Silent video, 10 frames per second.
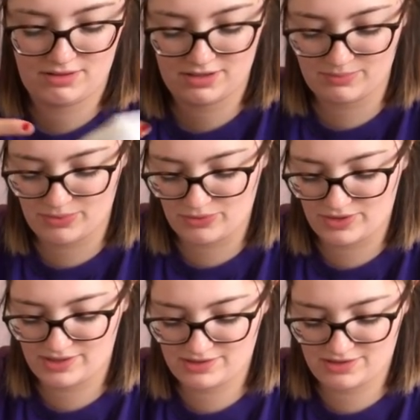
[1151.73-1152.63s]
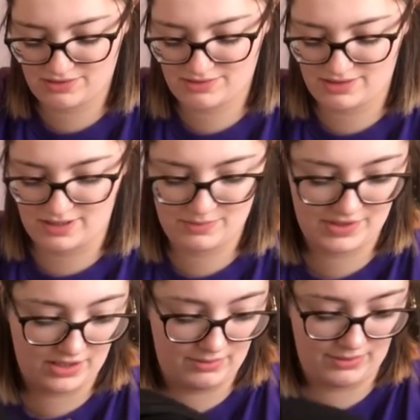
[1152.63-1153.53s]
to put these 2 slips
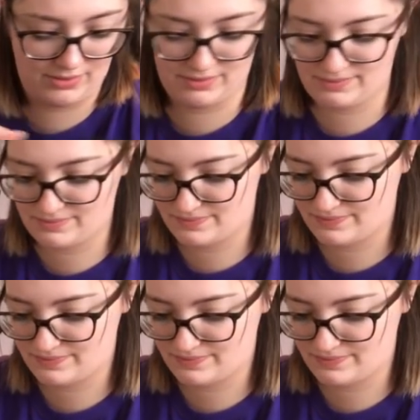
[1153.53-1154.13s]
at the bottom.